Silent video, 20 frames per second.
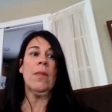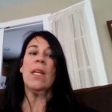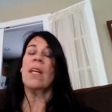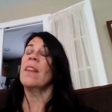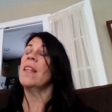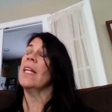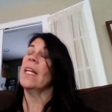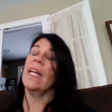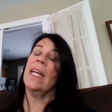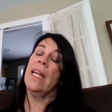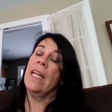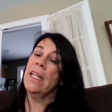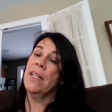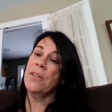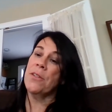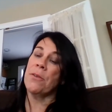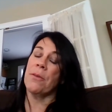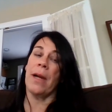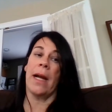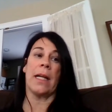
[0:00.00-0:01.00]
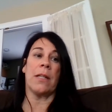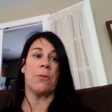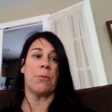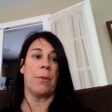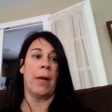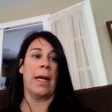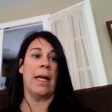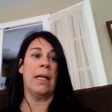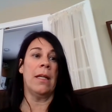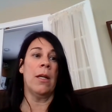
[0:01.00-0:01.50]
The indirect
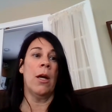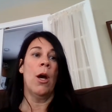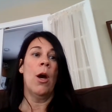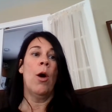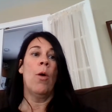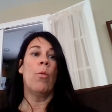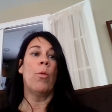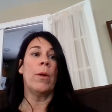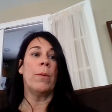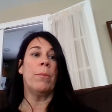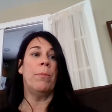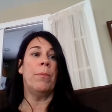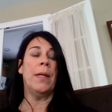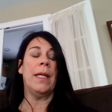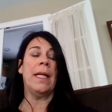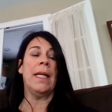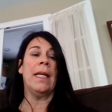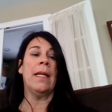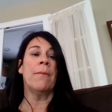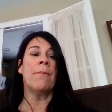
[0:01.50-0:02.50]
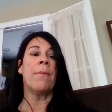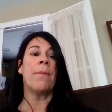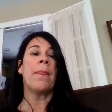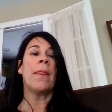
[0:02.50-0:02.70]
rate would be